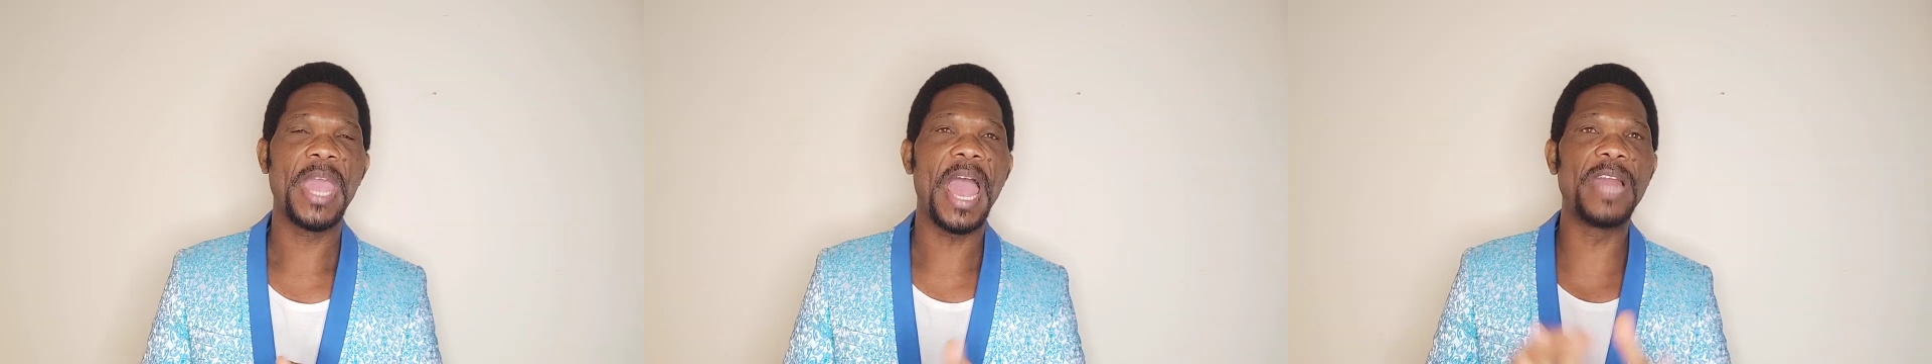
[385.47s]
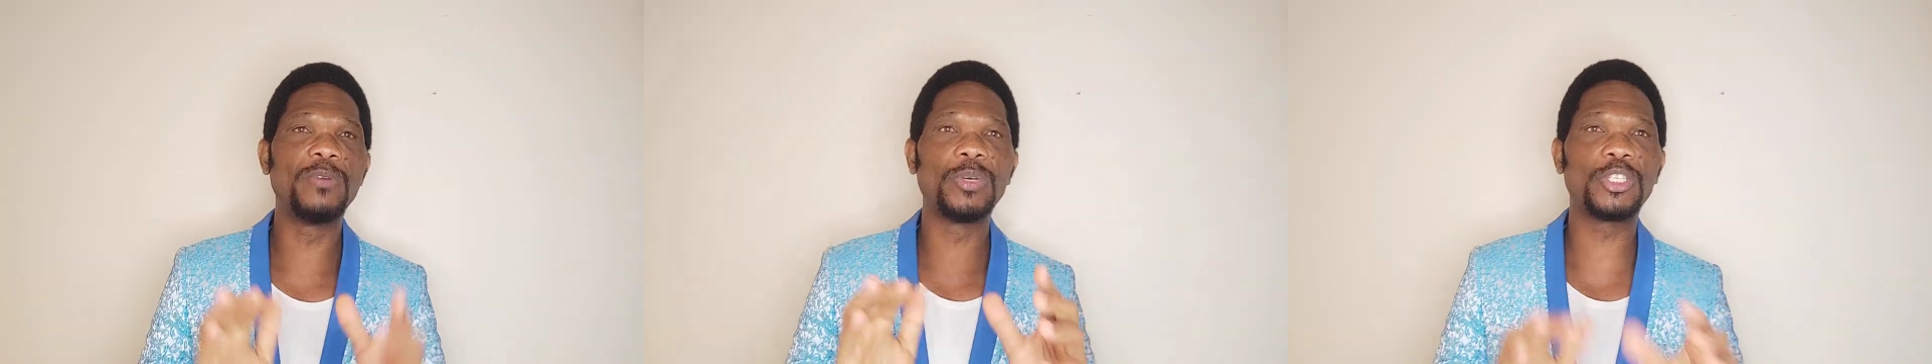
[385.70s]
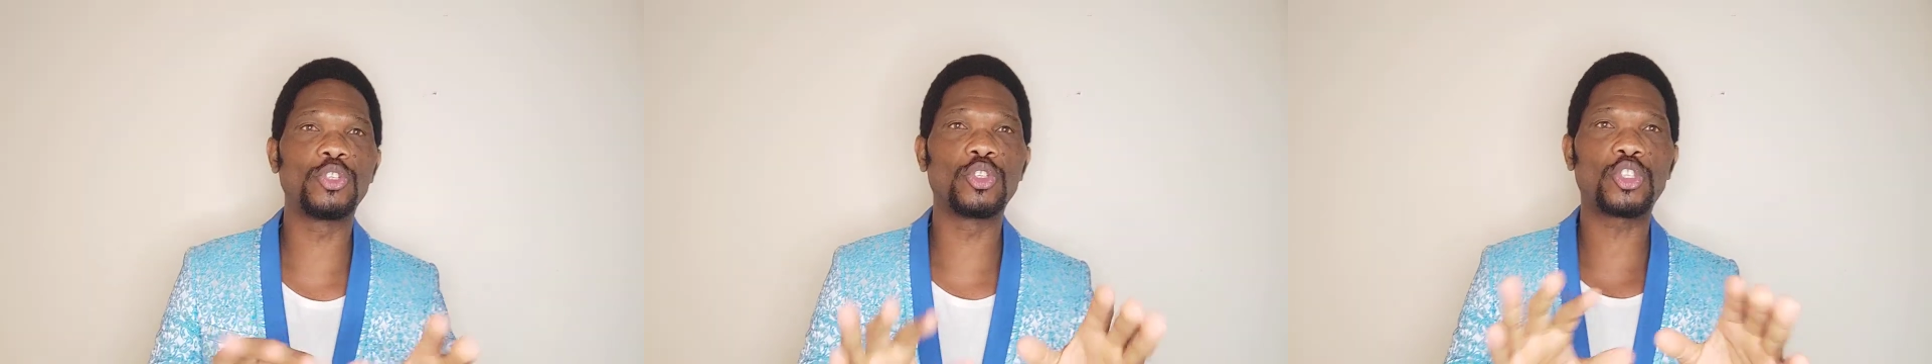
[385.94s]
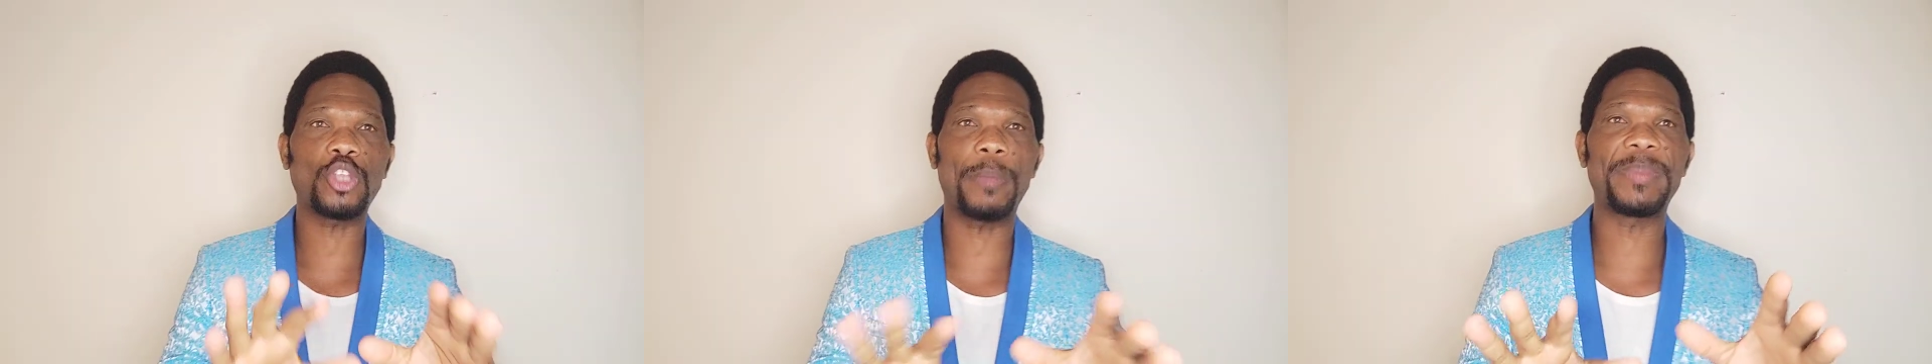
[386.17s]
and we should
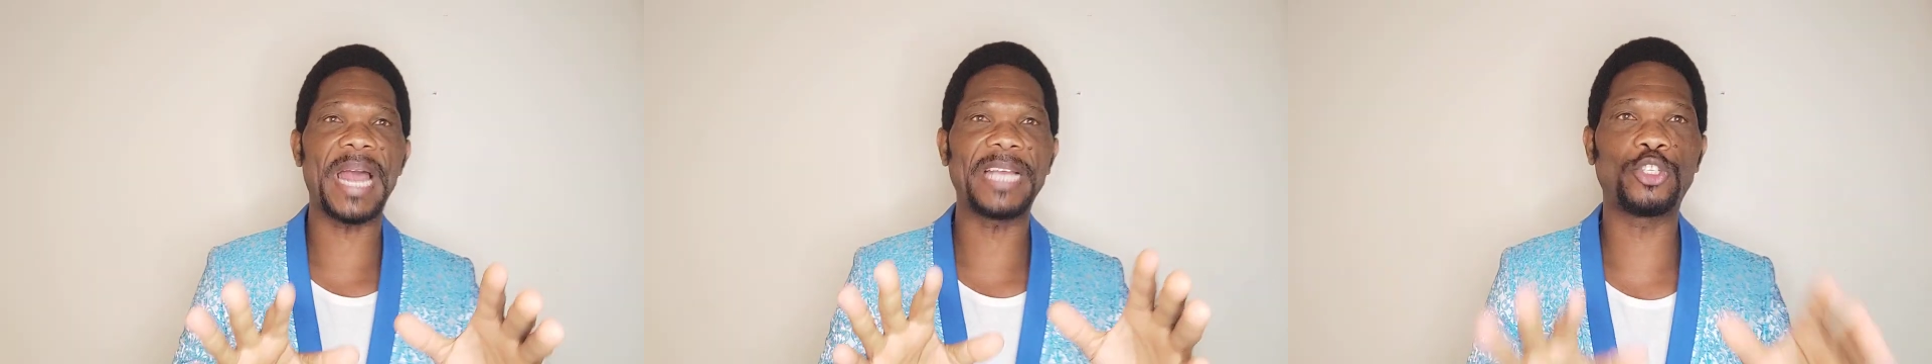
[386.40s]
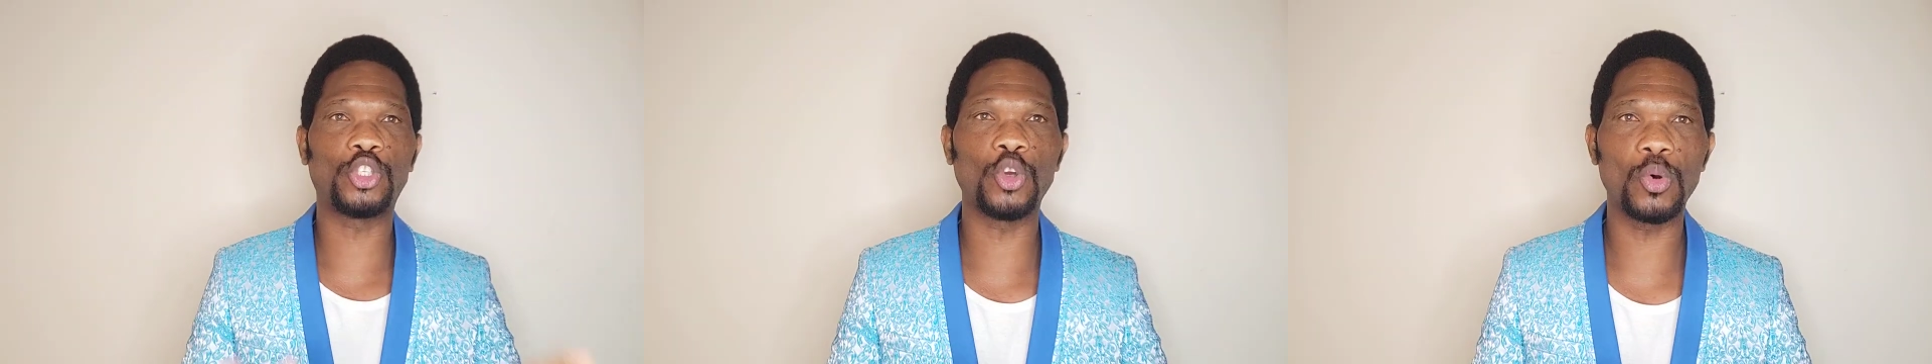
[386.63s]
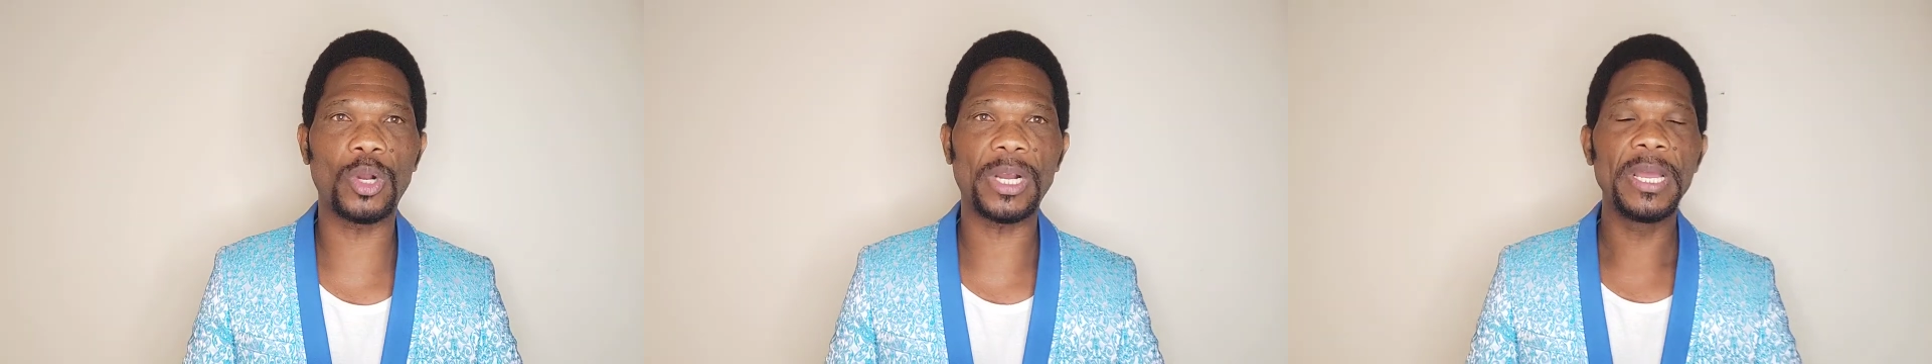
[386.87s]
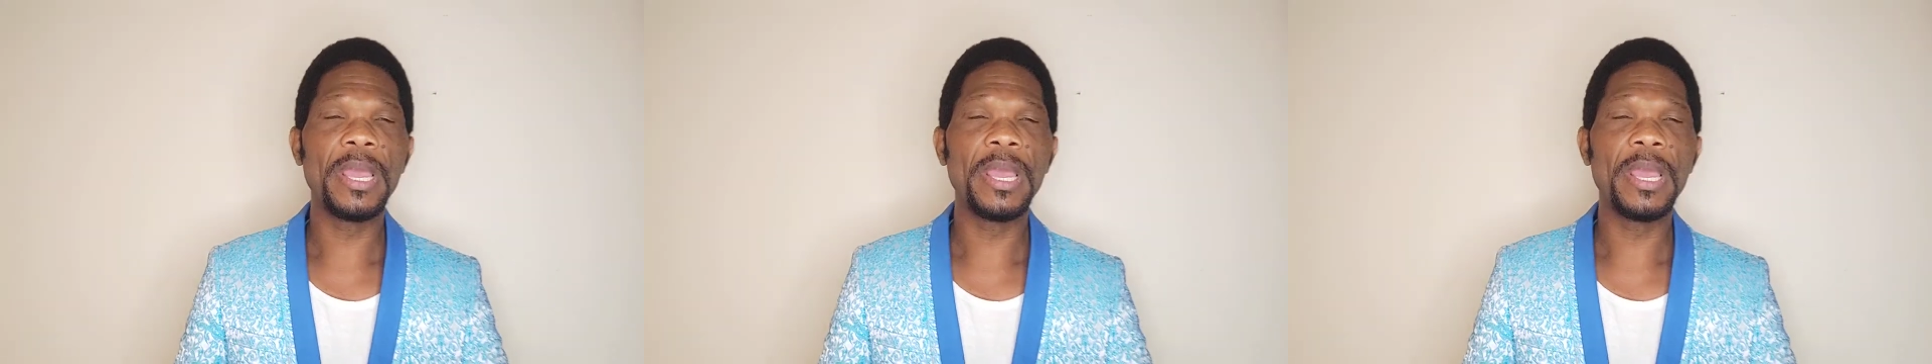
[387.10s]
stop that joke,